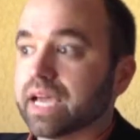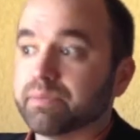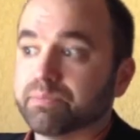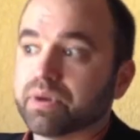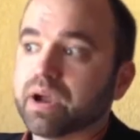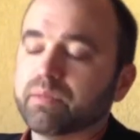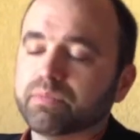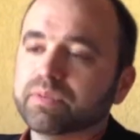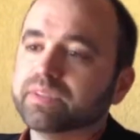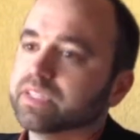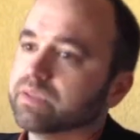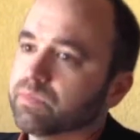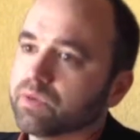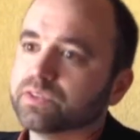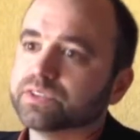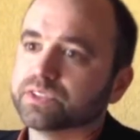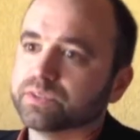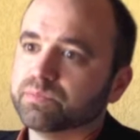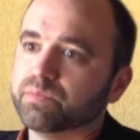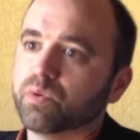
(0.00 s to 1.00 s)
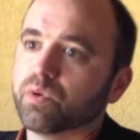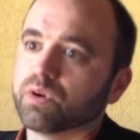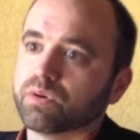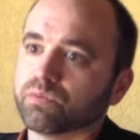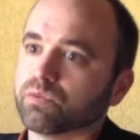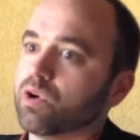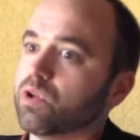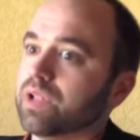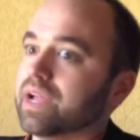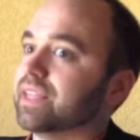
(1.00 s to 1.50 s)
probably the most important
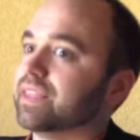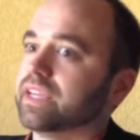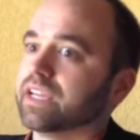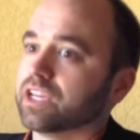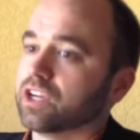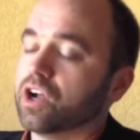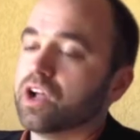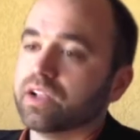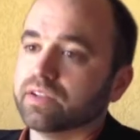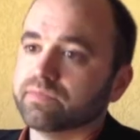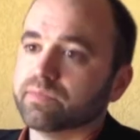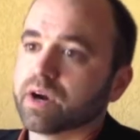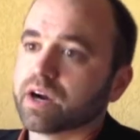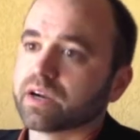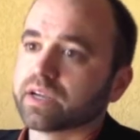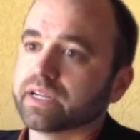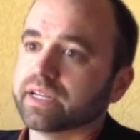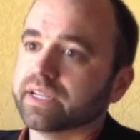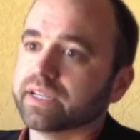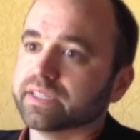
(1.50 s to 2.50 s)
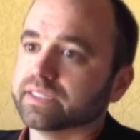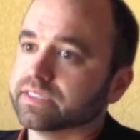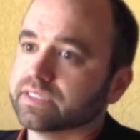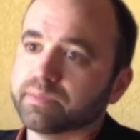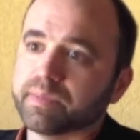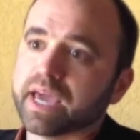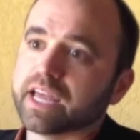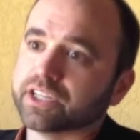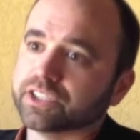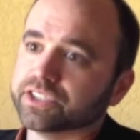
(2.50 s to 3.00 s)
role I think in all of marketing is the
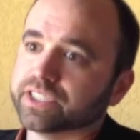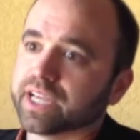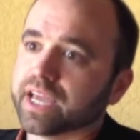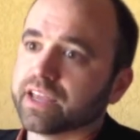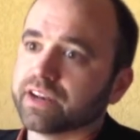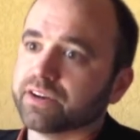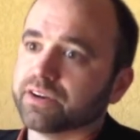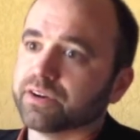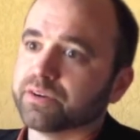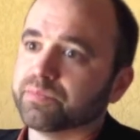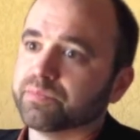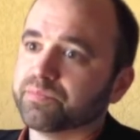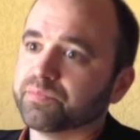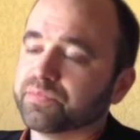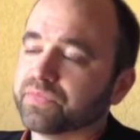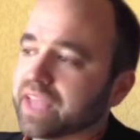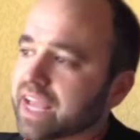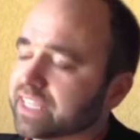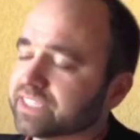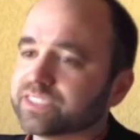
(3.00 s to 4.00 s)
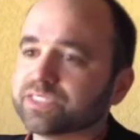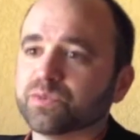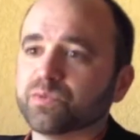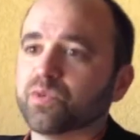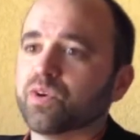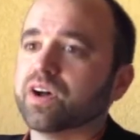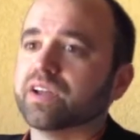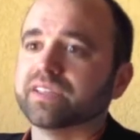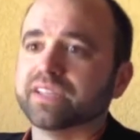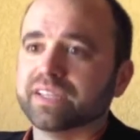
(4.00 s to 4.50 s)
managing editor. That's the
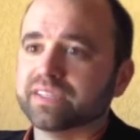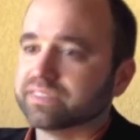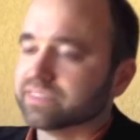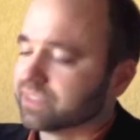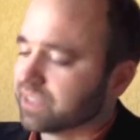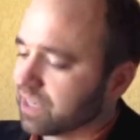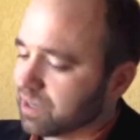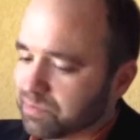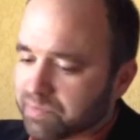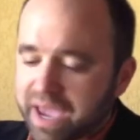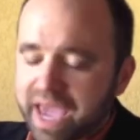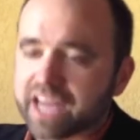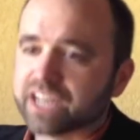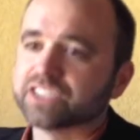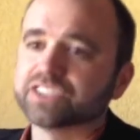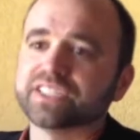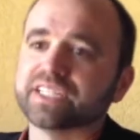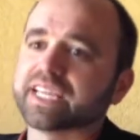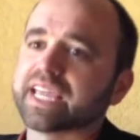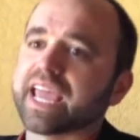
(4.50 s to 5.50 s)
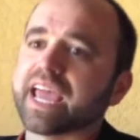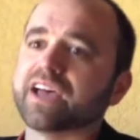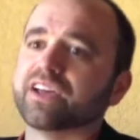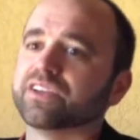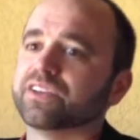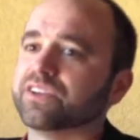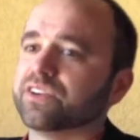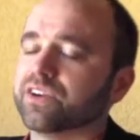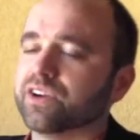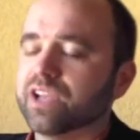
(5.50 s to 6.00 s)
one that's going to manage the
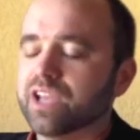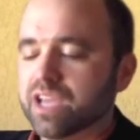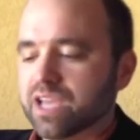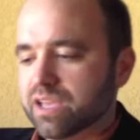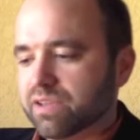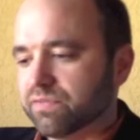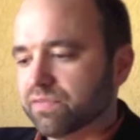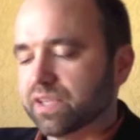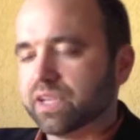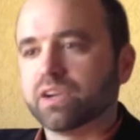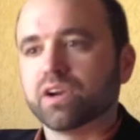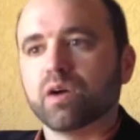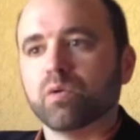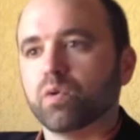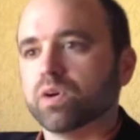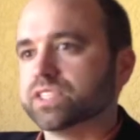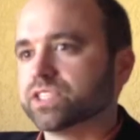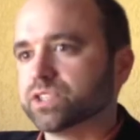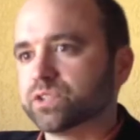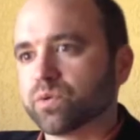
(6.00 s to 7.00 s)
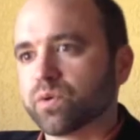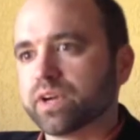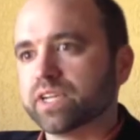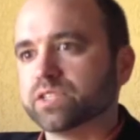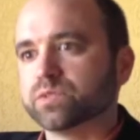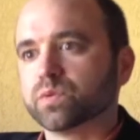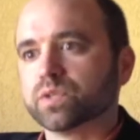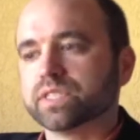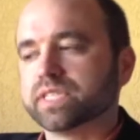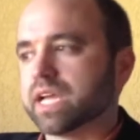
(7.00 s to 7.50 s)
calendar, figure out what
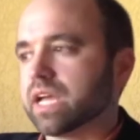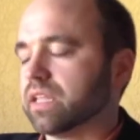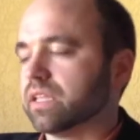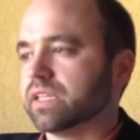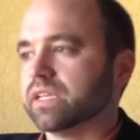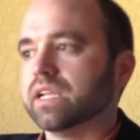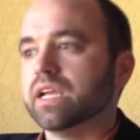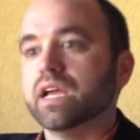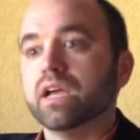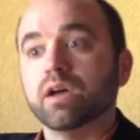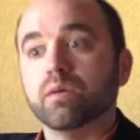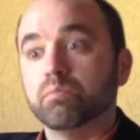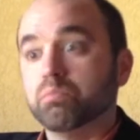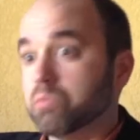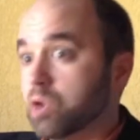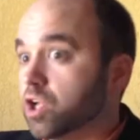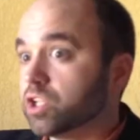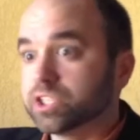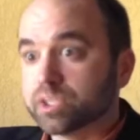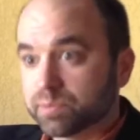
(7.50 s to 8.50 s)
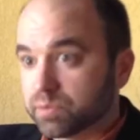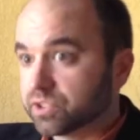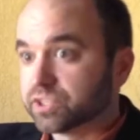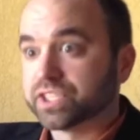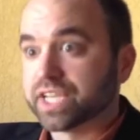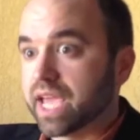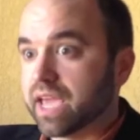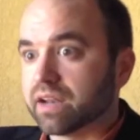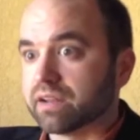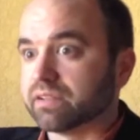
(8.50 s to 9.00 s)
stories we're telling, multiple
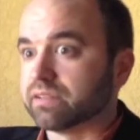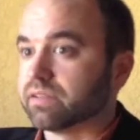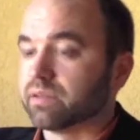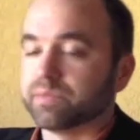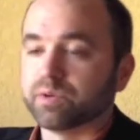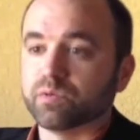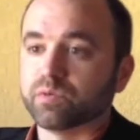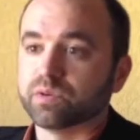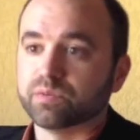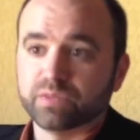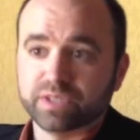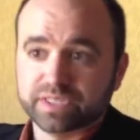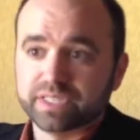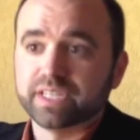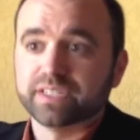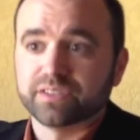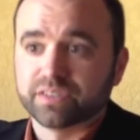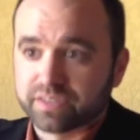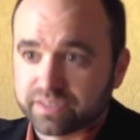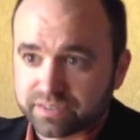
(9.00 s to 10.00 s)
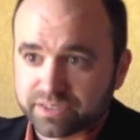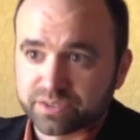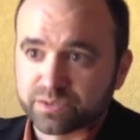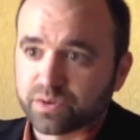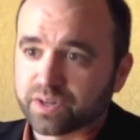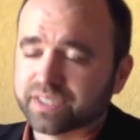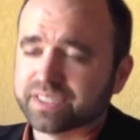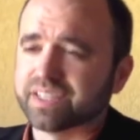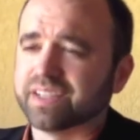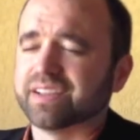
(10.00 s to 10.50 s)
channel. I mean, when we say
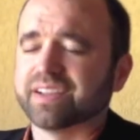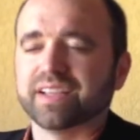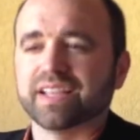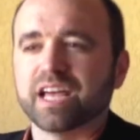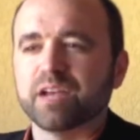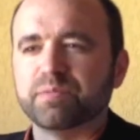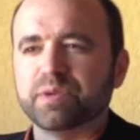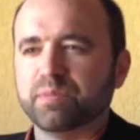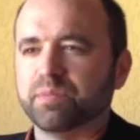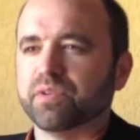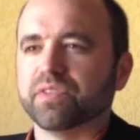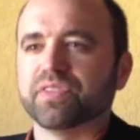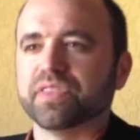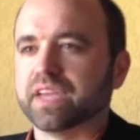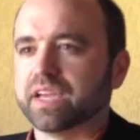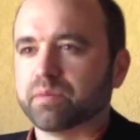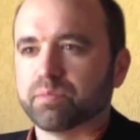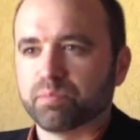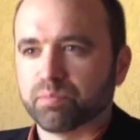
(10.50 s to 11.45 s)
storytelling, a lot of people think,